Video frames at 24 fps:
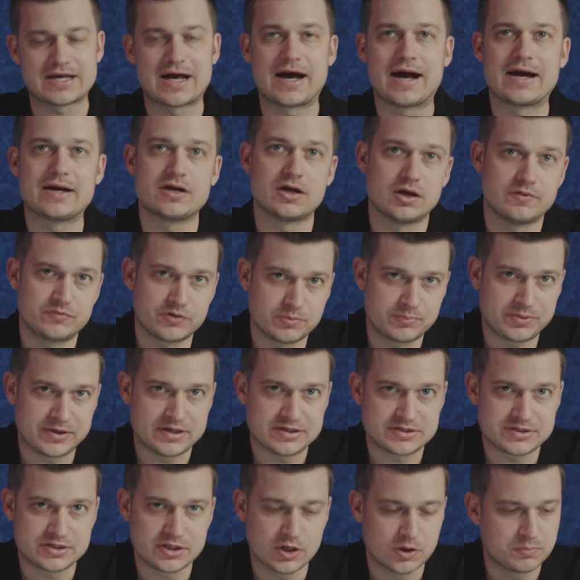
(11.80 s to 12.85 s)
side of your
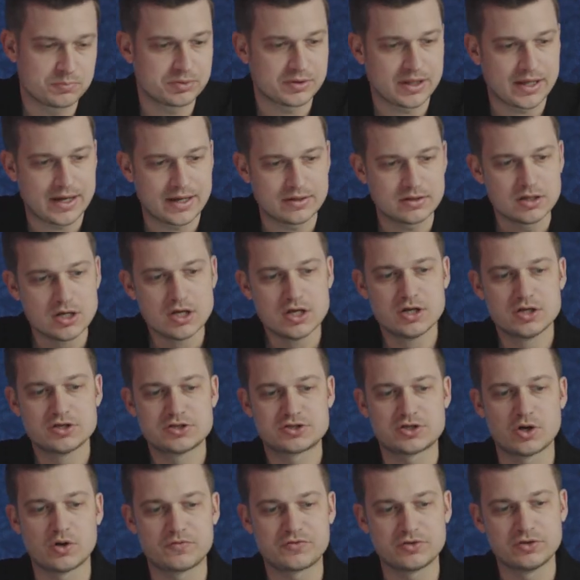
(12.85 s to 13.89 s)
PCO plan.
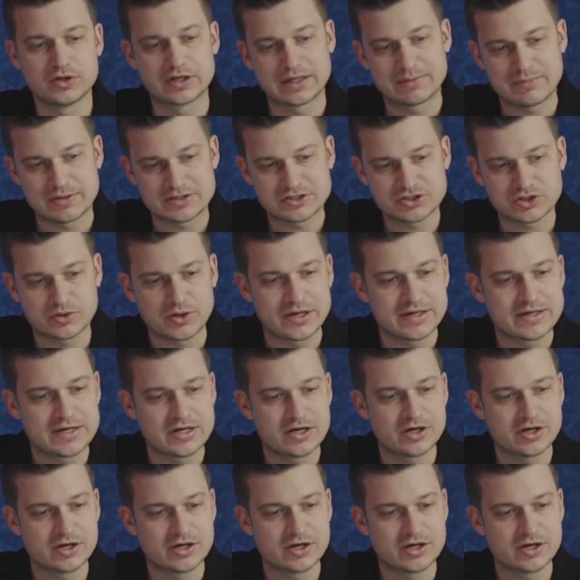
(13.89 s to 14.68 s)
So if you look at my screen